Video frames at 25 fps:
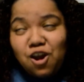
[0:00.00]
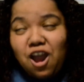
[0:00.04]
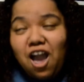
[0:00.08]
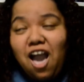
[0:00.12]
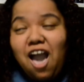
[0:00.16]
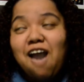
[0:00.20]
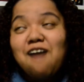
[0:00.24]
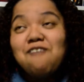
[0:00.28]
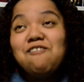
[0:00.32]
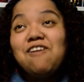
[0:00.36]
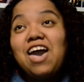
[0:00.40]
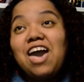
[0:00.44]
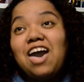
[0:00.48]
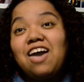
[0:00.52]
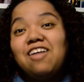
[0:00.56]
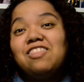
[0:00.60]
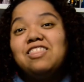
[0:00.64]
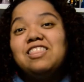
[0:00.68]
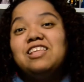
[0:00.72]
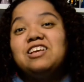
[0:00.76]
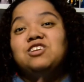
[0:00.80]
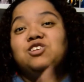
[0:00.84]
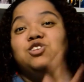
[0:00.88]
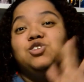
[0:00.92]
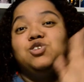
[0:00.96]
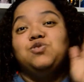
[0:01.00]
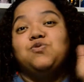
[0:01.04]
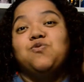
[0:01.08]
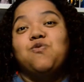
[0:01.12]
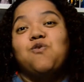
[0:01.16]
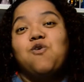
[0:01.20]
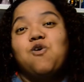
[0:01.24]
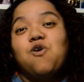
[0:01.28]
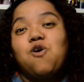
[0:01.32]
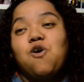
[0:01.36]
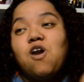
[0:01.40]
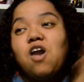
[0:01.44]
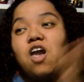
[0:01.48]
I've had this
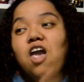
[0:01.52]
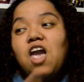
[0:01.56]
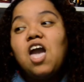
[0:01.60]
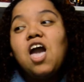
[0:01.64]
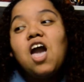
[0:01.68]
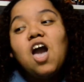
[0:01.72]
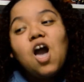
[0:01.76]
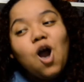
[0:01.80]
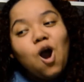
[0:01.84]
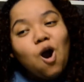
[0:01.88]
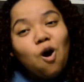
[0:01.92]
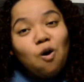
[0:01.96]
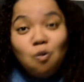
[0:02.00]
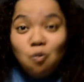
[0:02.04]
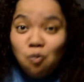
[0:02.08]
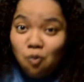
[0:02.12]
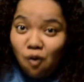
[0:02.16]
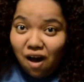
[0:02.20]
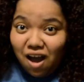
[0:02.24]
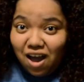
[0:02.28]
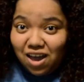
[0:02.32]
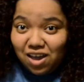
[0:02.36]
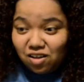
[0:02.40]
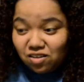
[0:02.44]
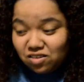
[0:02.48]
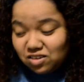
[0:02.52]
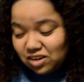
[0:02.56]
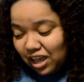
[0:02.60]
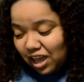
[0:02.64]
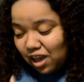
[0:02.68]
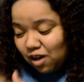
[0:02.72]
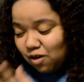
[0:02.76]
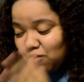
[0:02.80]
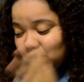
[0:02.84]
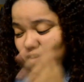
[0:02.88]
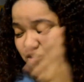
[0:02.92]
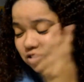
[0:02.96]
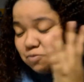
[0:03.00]
for a while now.
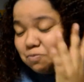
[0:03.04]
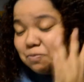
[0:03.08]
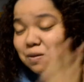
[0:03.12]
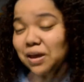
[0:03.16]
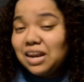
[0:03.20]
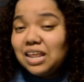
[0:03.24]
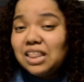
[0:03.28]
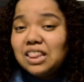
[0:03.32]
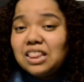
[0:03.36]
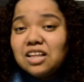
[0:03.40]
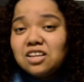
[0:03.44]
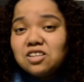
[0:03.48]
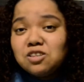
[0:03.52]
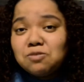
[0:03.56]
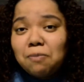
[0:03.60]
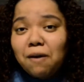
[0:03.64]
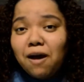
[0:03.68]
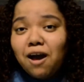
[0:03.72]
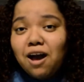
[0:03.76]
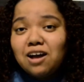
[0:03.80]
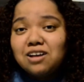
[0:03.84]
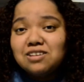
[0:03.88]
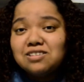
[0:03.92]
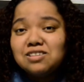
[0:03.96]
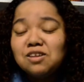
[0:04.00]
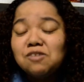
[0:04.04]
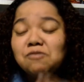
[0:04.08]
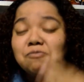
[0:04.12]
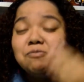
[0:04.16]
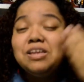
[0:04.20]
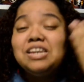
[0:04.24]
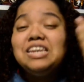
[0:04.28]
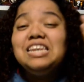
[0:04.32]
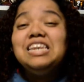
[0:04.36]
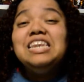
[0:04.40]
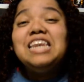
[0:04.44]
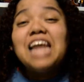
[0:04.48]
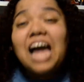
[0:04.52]
It's been in this box and I've
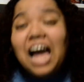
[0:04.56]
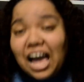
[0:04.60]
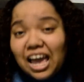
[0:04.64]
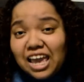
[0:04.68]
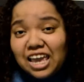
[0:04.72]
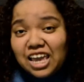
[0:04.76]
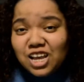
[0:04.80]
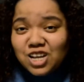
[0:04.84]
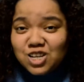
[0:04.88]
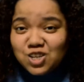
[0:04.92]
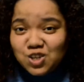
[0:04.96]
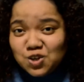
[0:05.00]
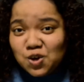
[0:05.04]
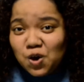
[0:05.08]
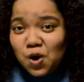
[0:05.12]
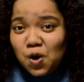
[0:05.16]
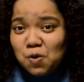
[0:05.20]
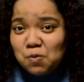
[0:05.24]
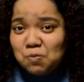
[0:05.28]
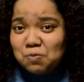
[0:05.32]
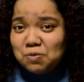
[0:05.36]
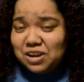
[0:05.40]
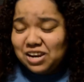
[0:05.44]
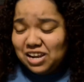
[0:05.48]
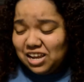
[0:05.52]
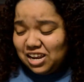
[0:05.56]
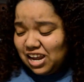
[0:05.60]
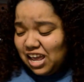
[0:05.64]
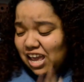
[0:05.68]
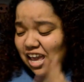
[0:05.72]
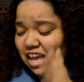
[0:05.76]
been dying to open it.